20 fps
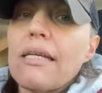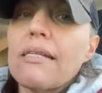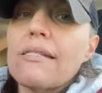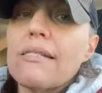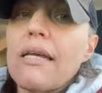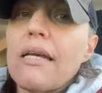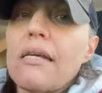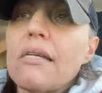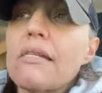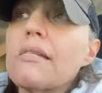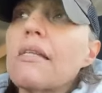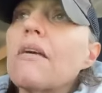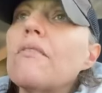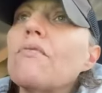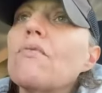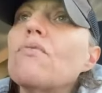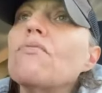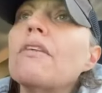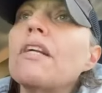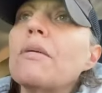their seas.
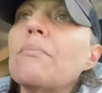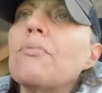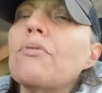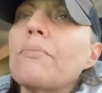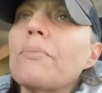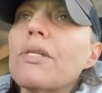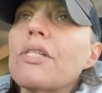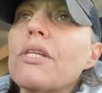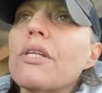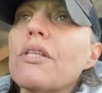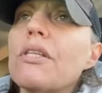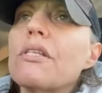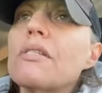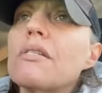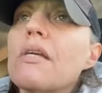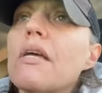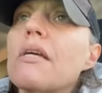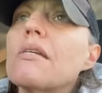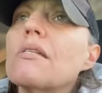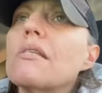They've already perimetered the
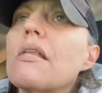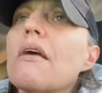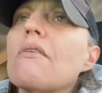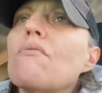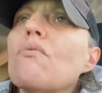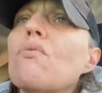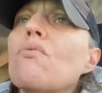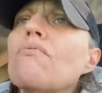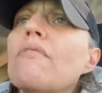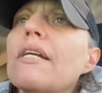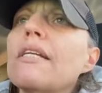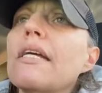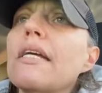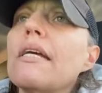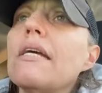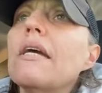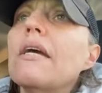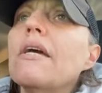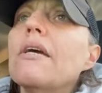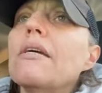seas. They're
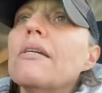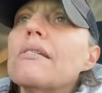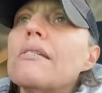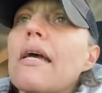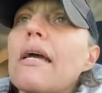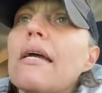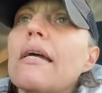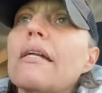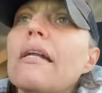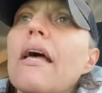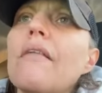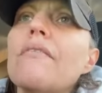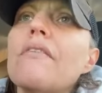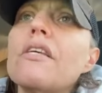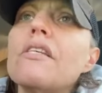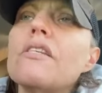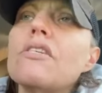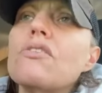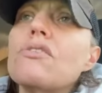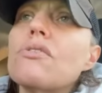already saying, and
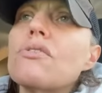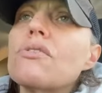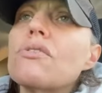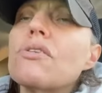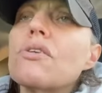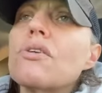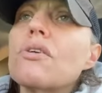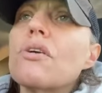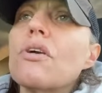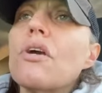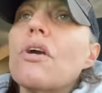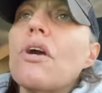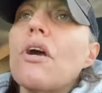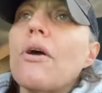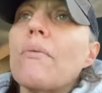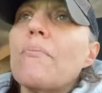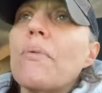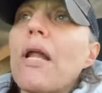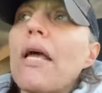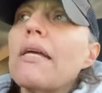this is just a
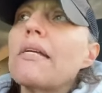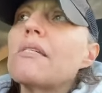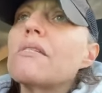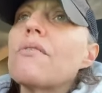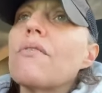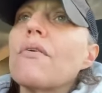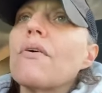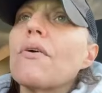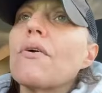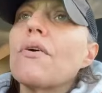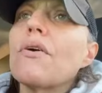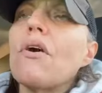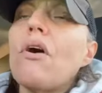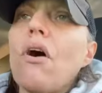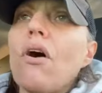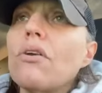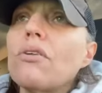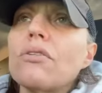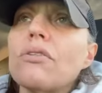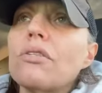place that
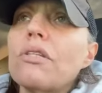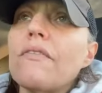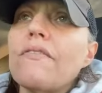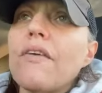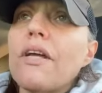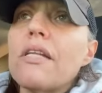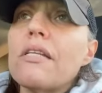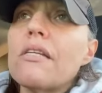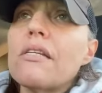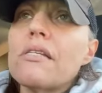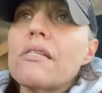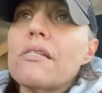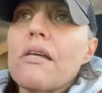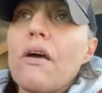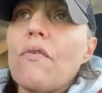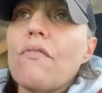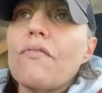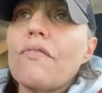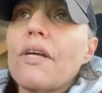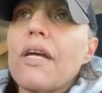can't defend
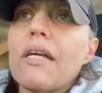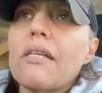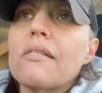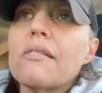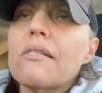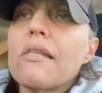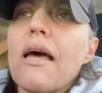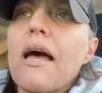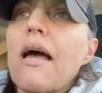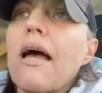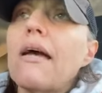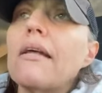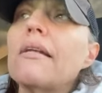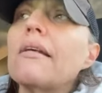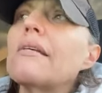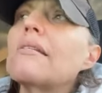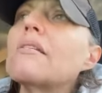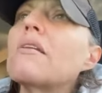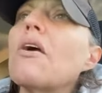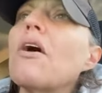itself against that. And
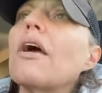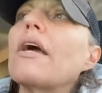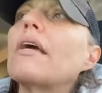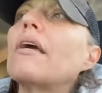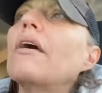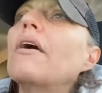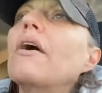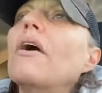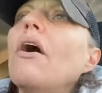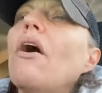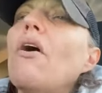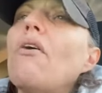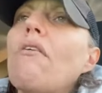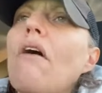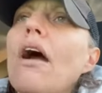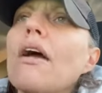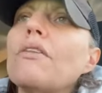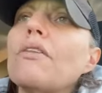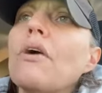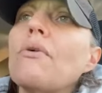it's like, all
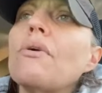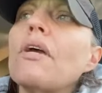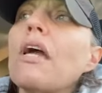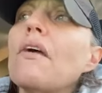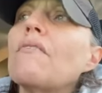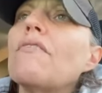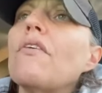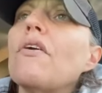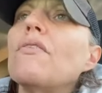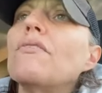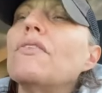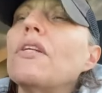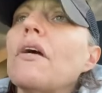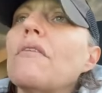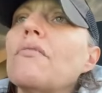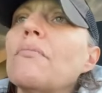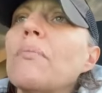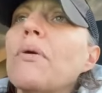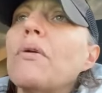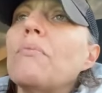right, don't get involved in
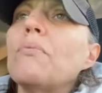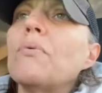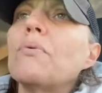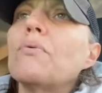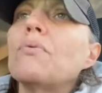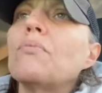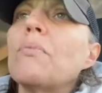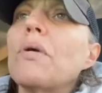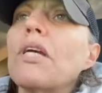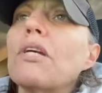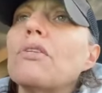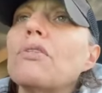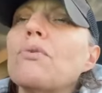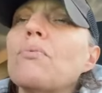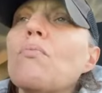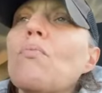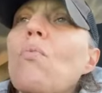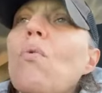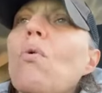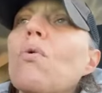other people's bickers
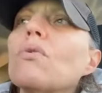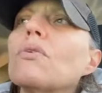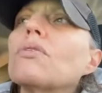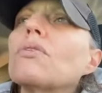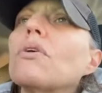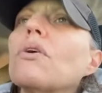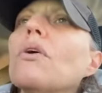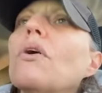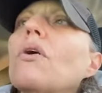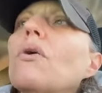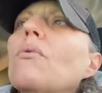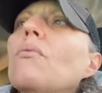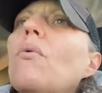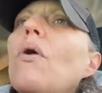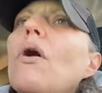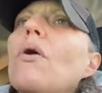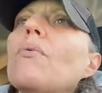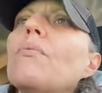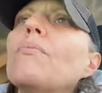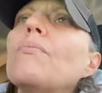and wars.
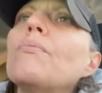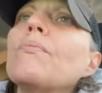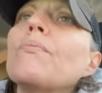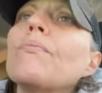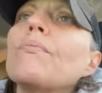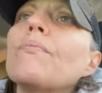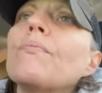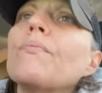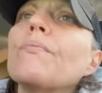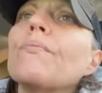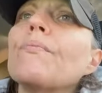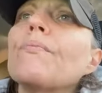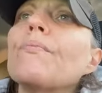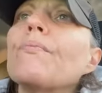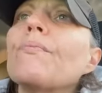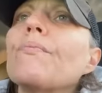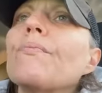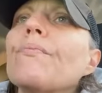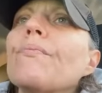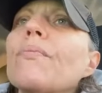Well,
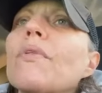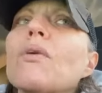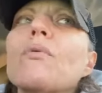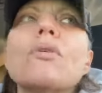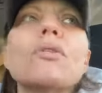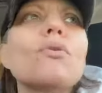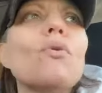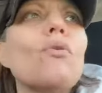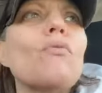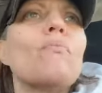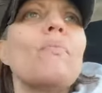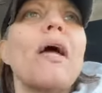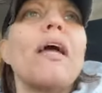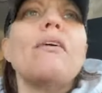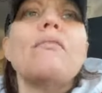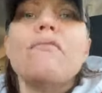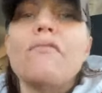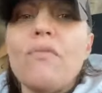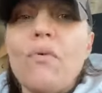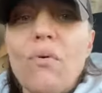we're sort of
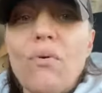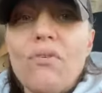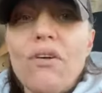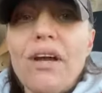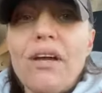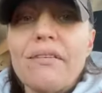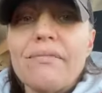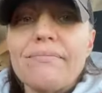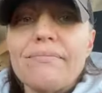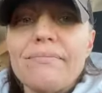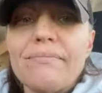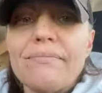paying for it.